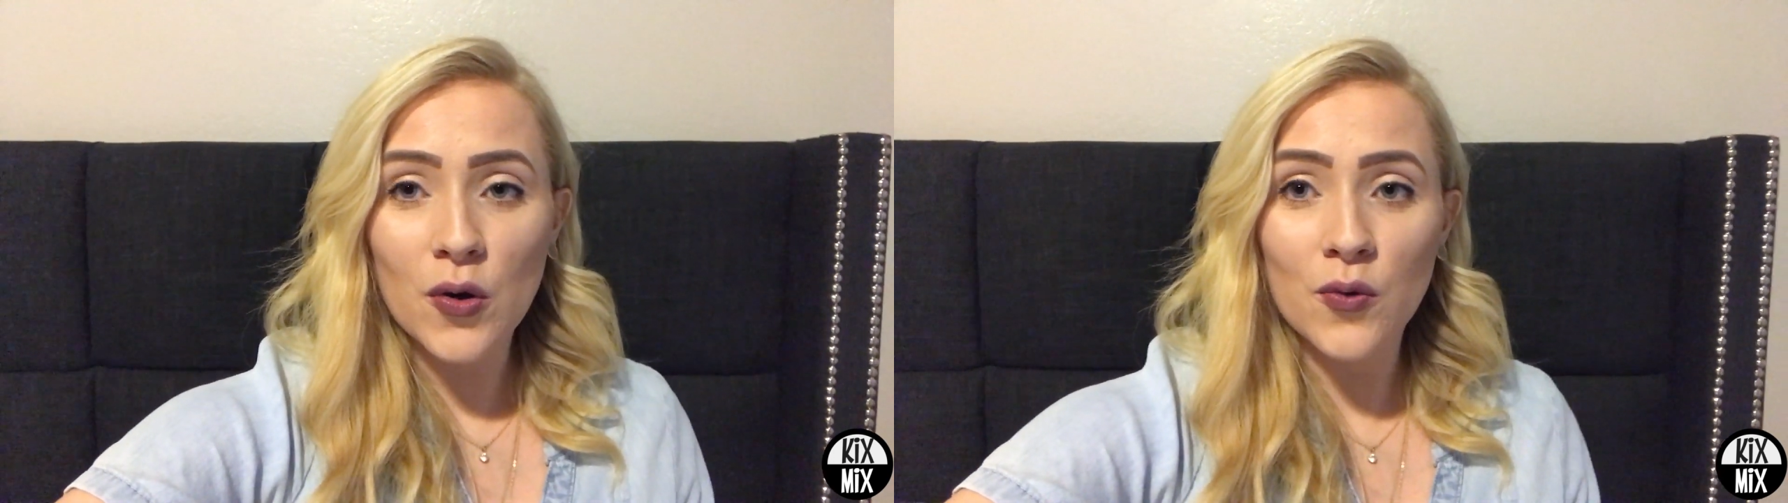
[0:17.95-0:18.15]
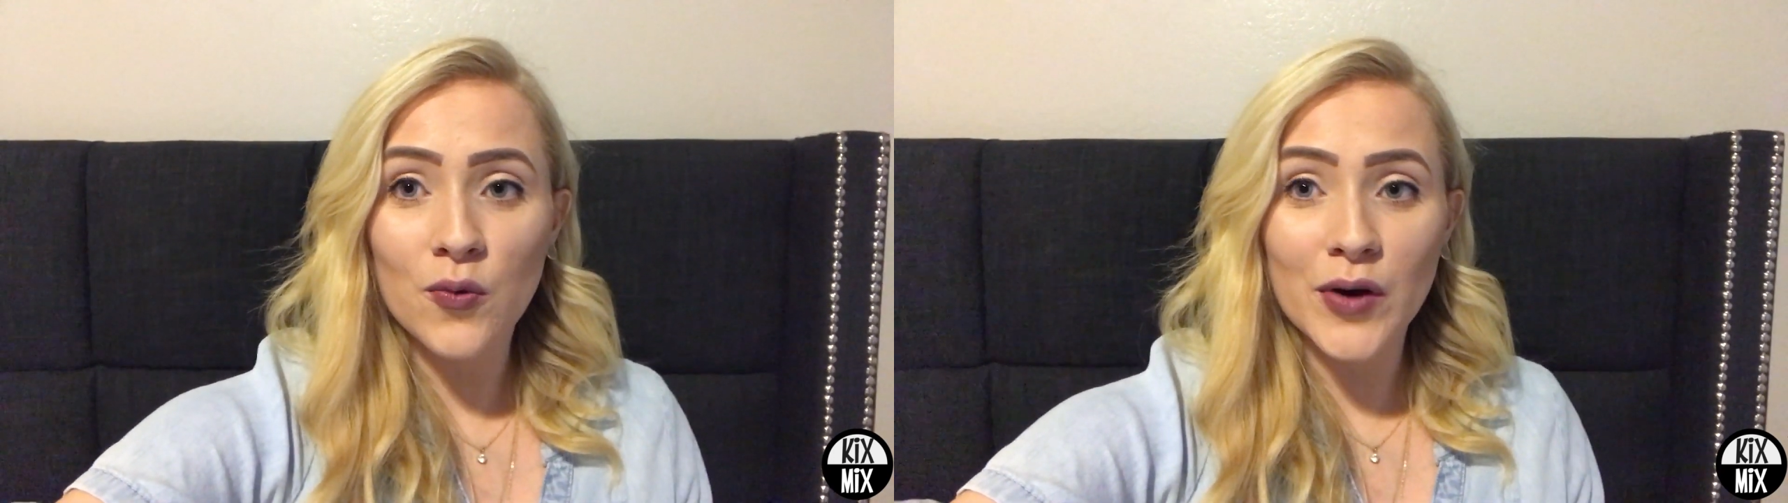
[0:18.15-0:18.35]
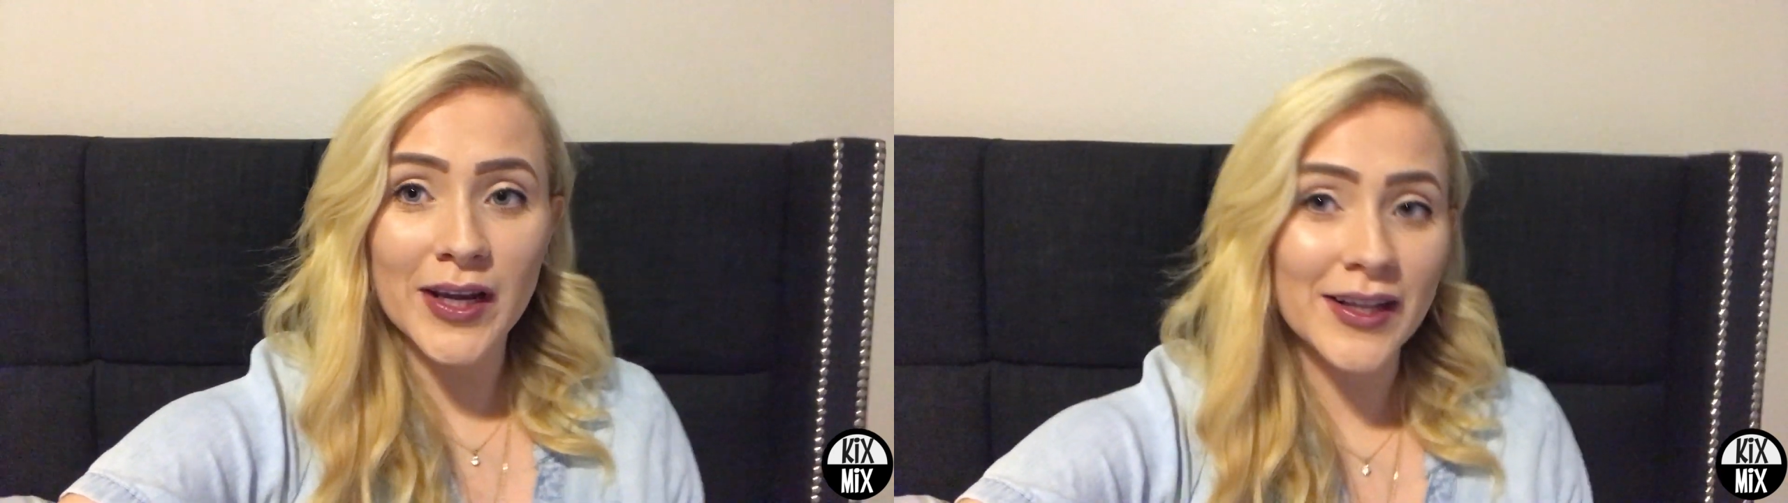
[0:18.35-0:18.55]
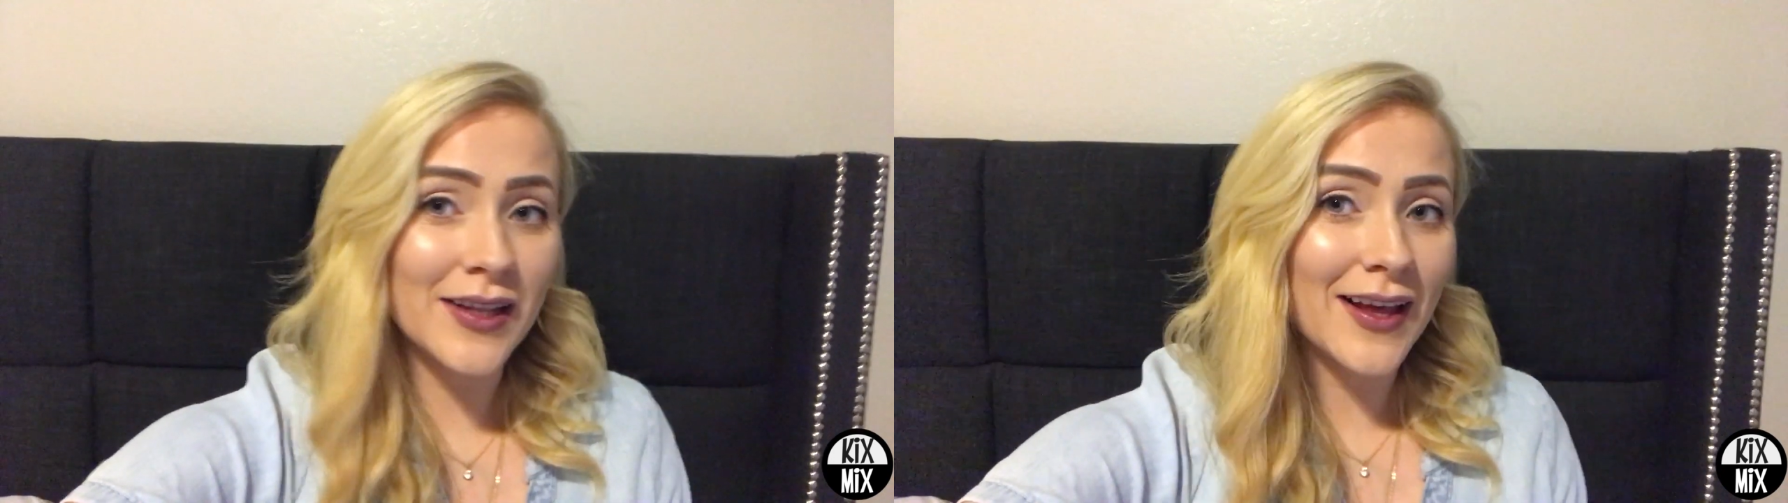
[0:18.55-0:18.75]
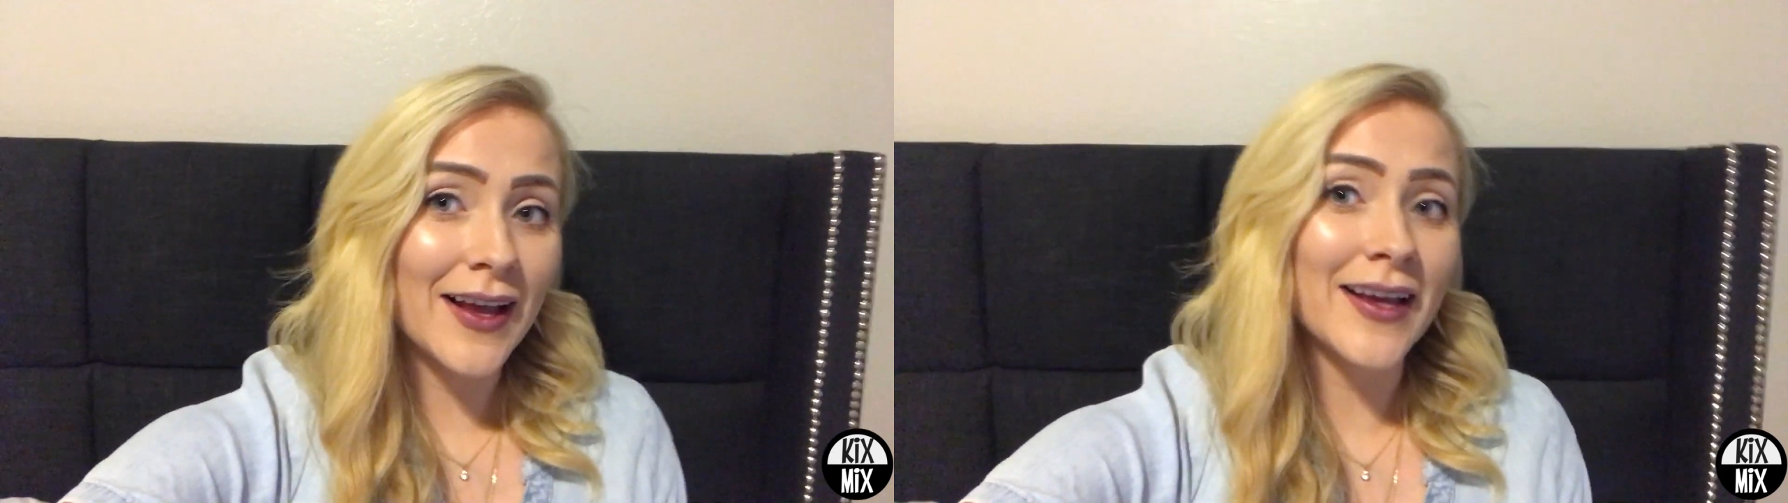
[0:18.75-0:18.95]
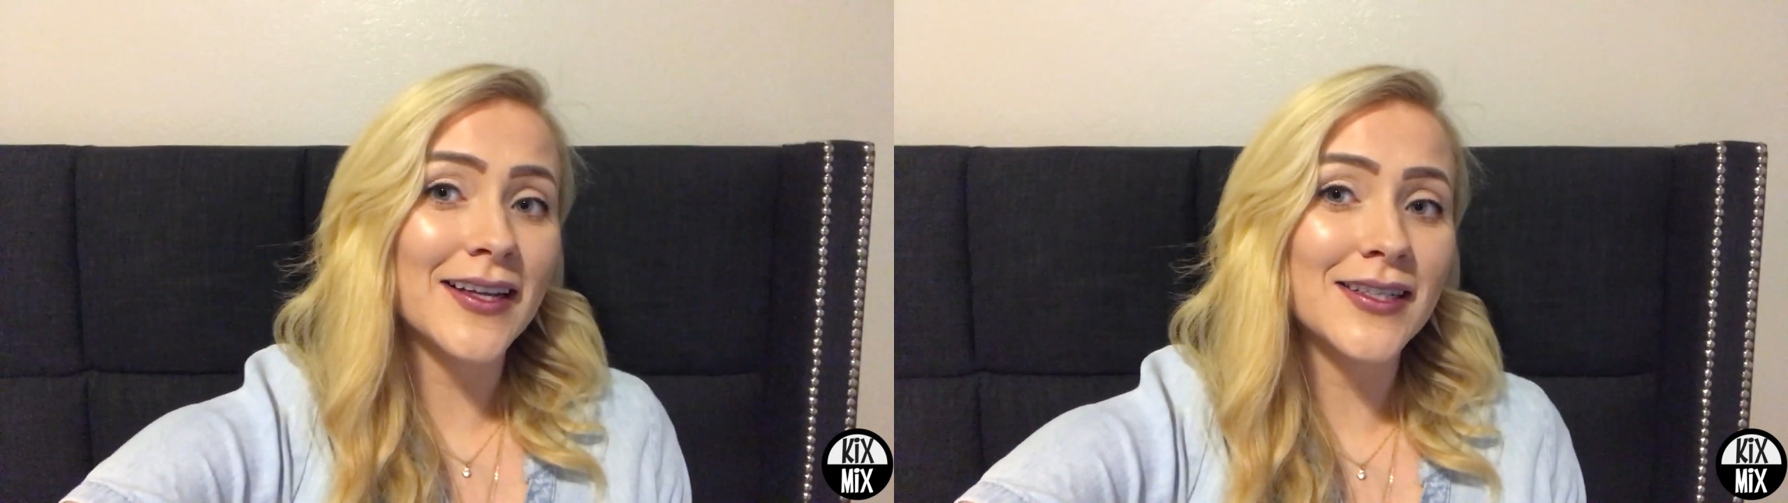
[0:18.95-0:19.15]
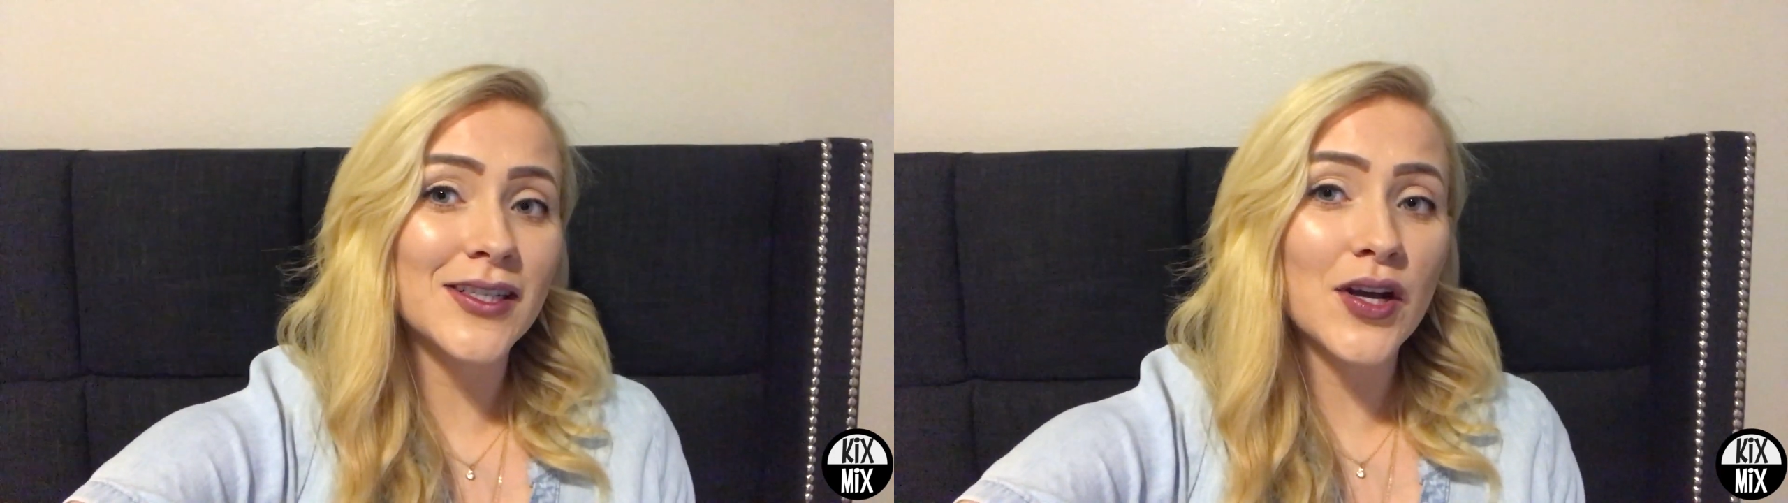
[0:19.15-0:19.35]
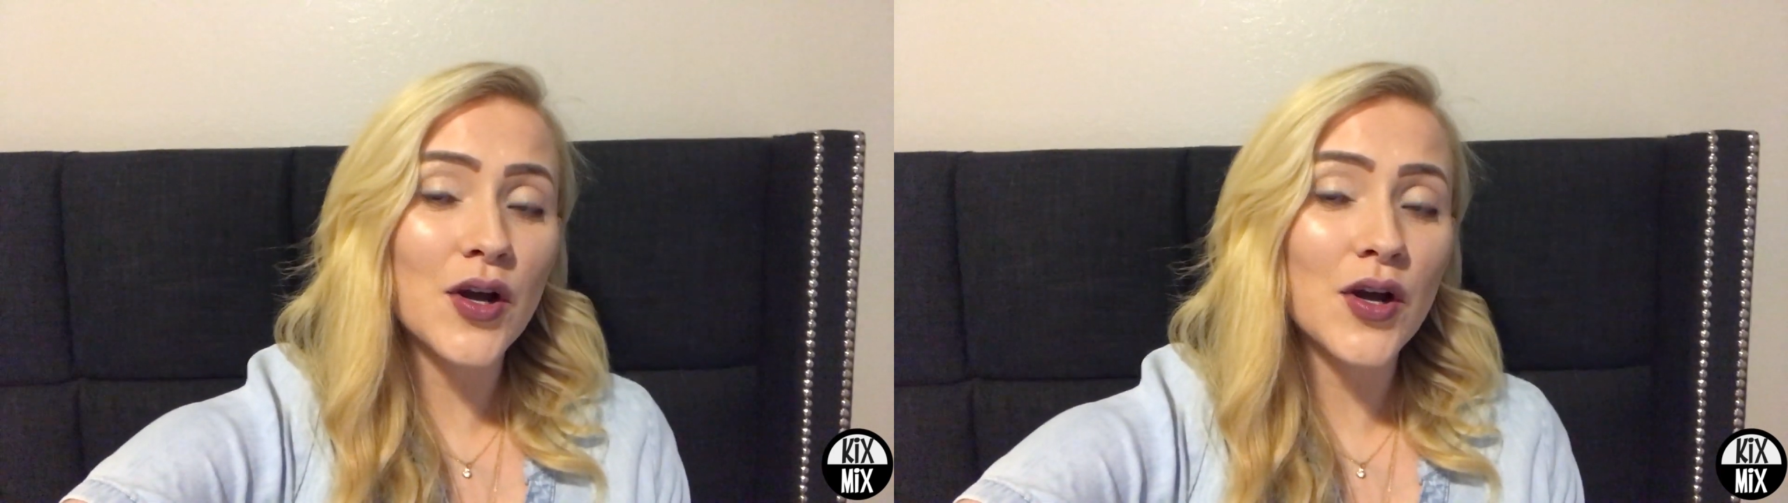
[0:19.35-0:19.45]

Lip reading: real and